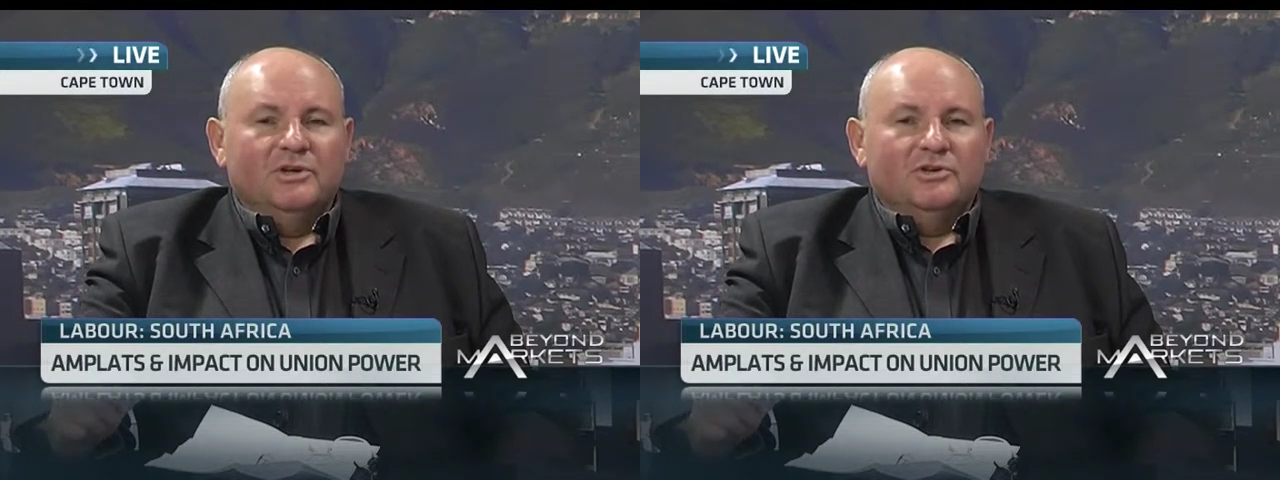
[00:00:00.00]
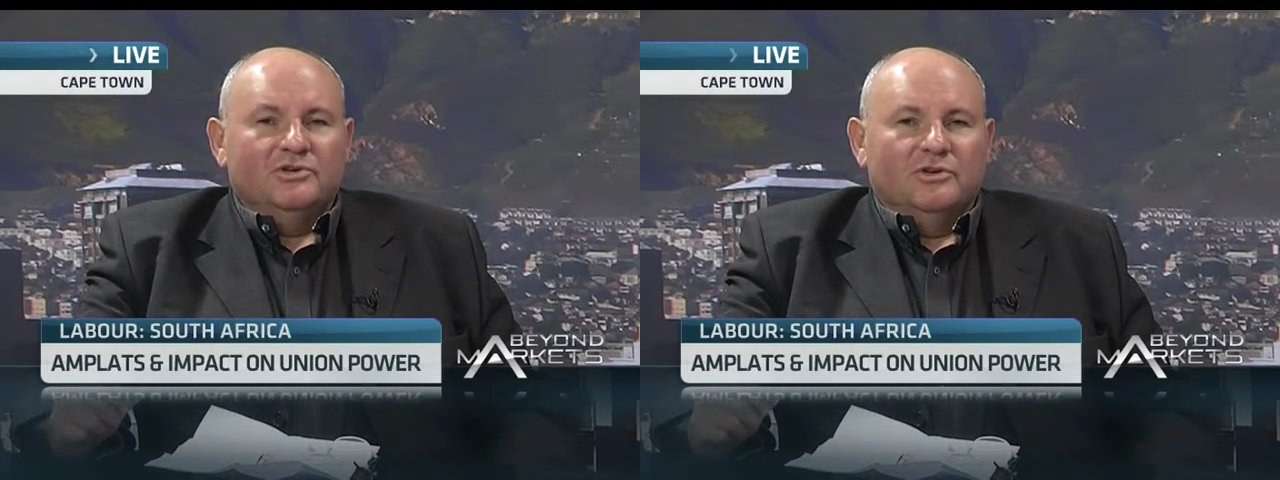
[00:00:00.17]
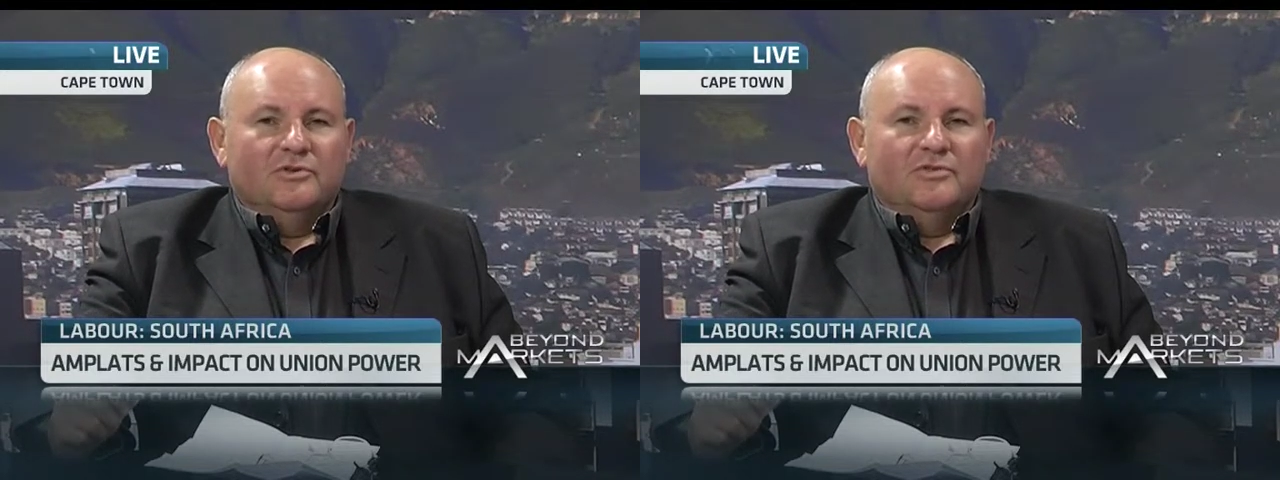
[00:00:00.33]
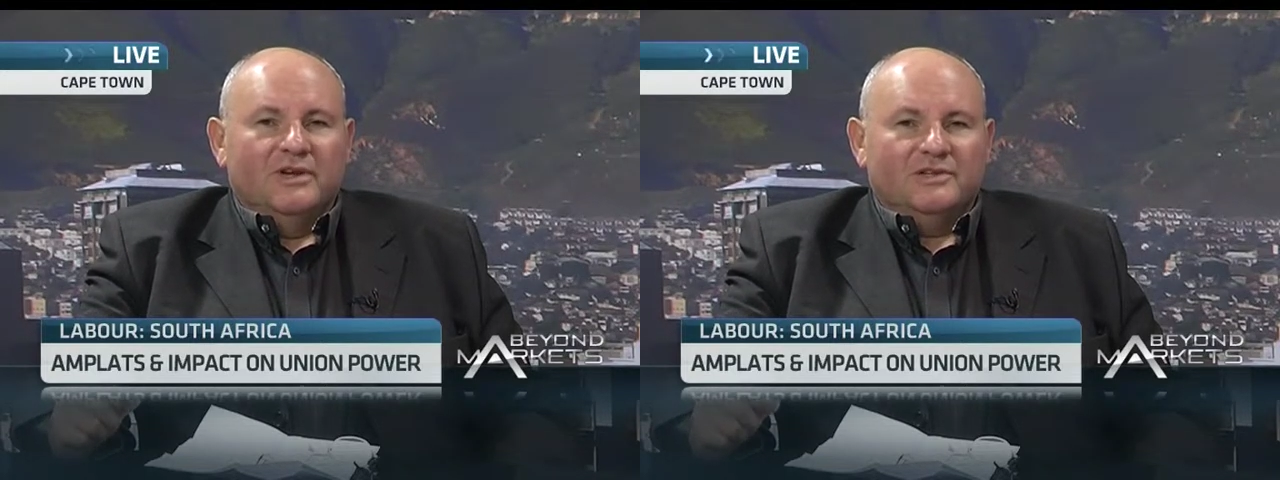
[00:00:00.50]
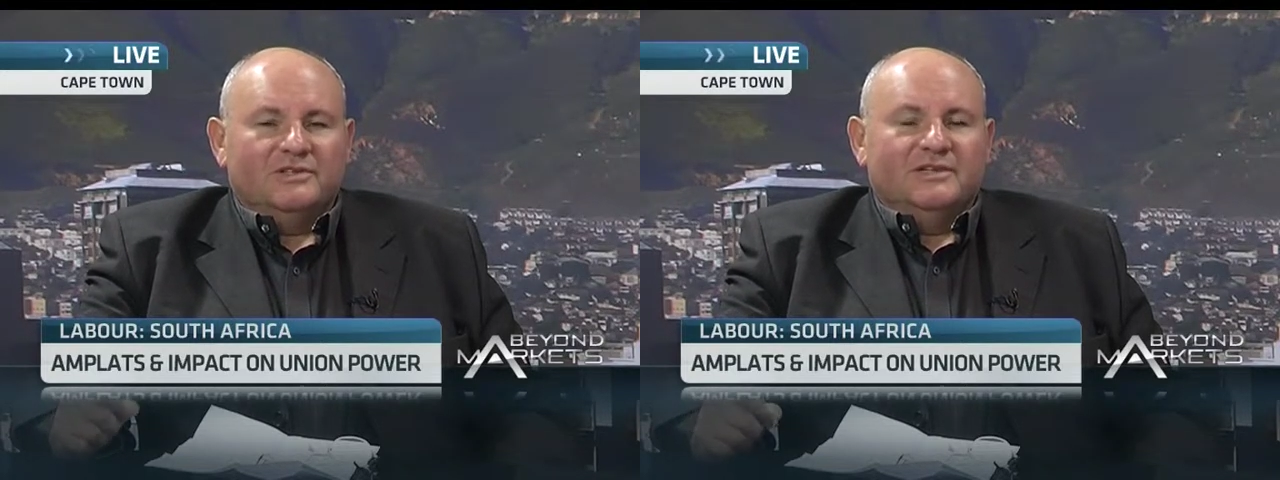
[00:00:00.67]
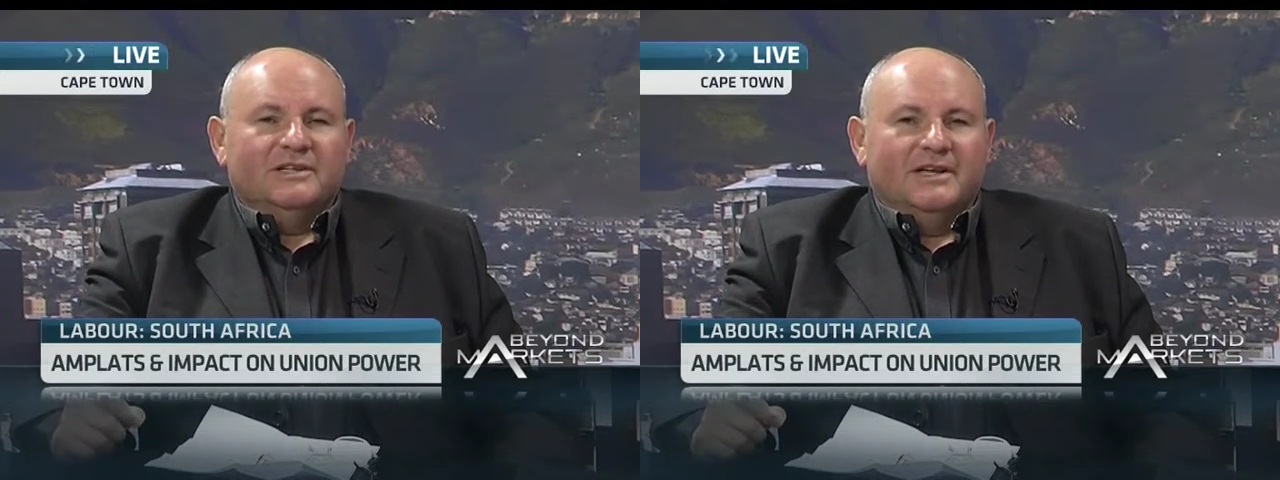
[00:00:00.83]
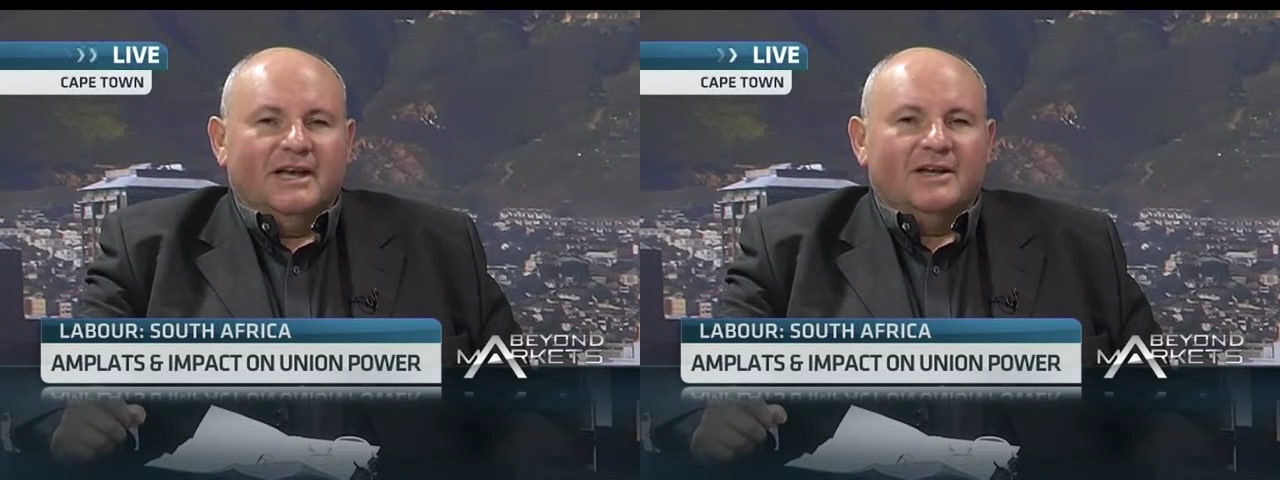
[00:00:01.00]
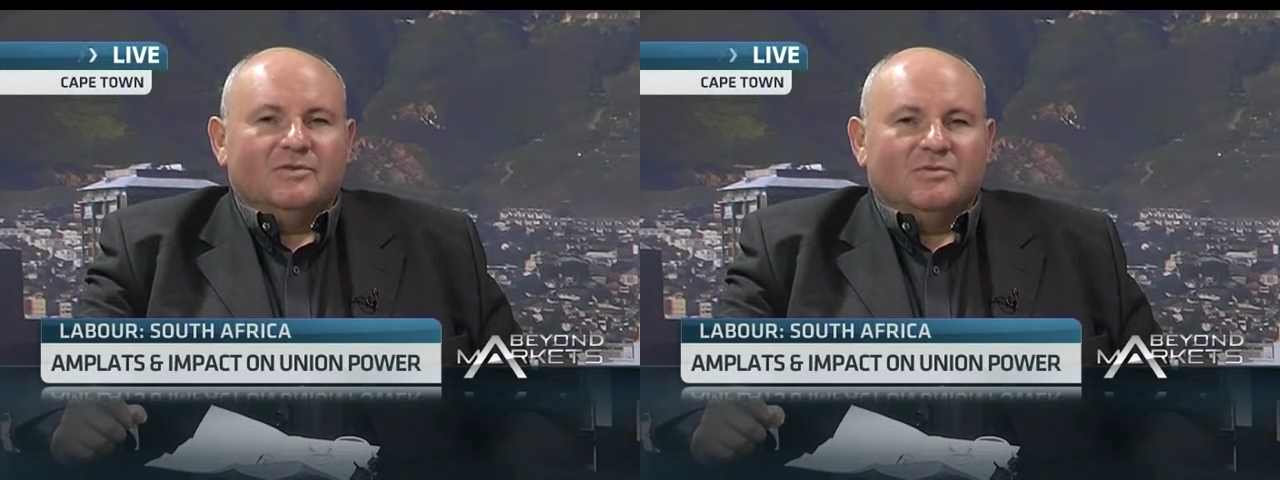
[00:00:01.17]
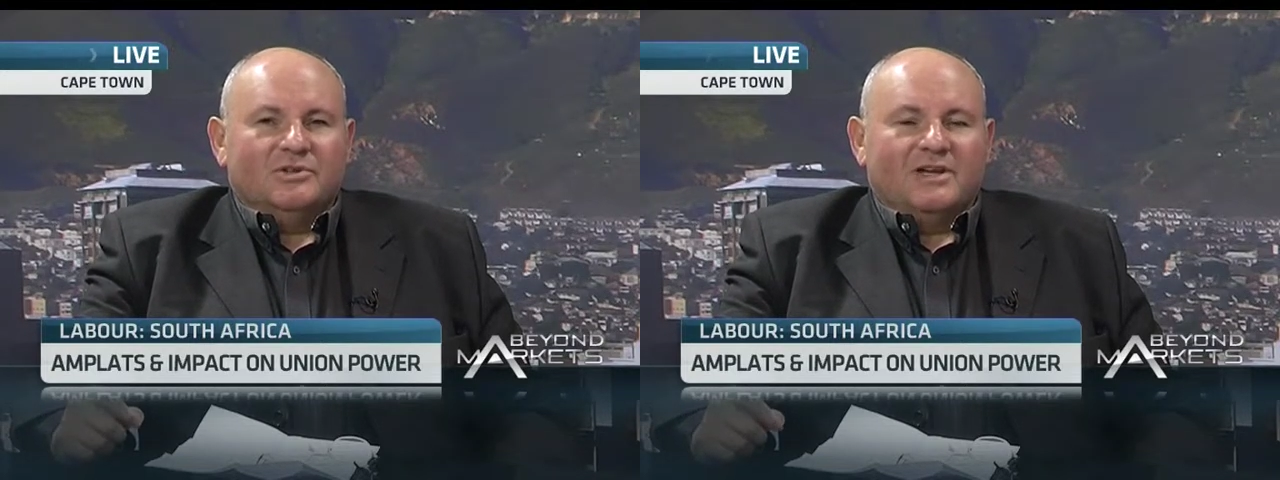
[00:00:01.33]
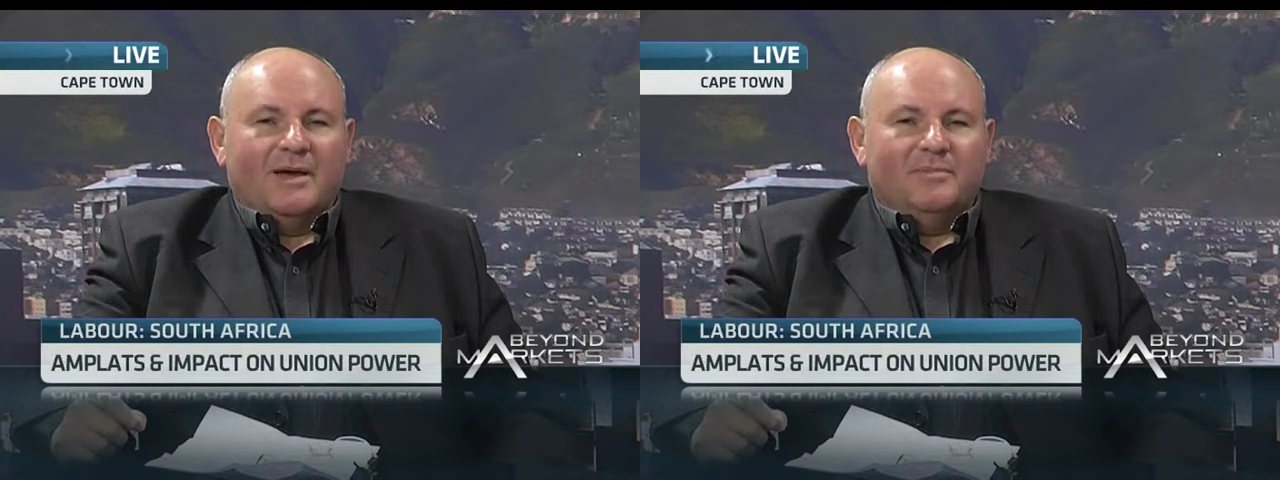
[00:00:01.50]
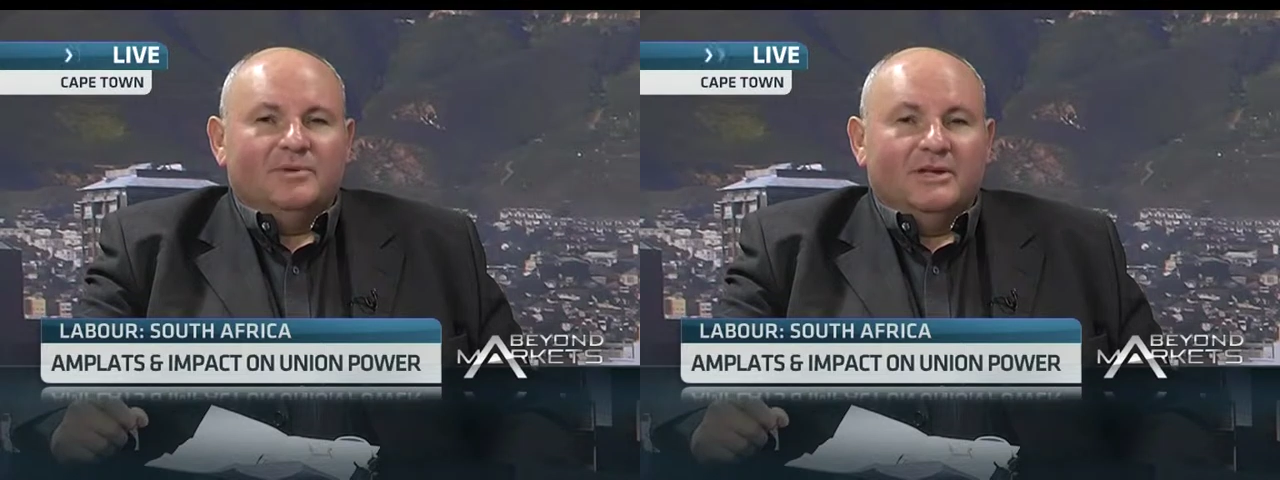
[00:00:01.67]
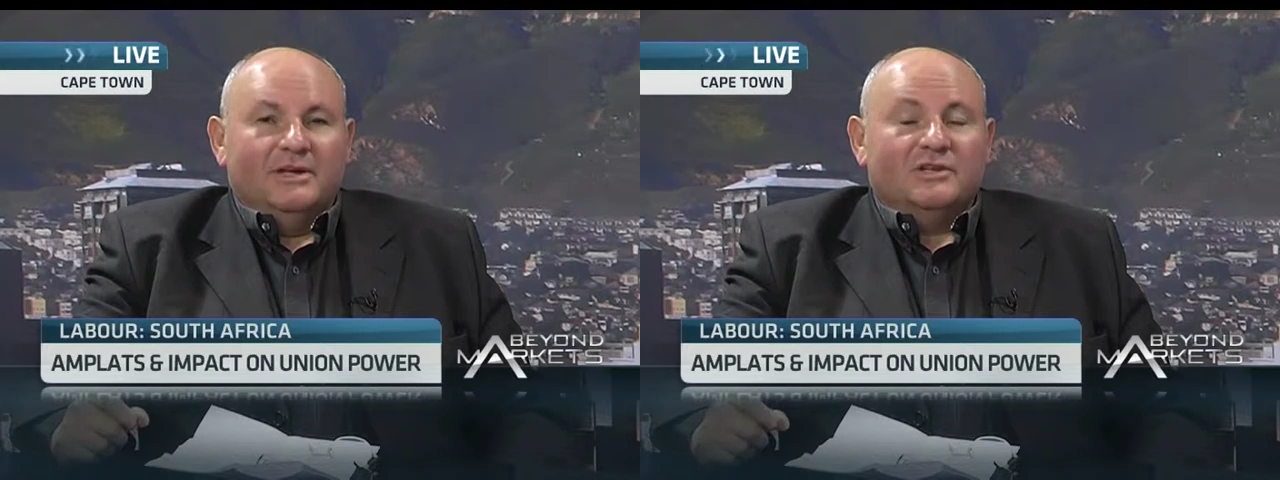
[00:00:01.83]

to investigate what's happening,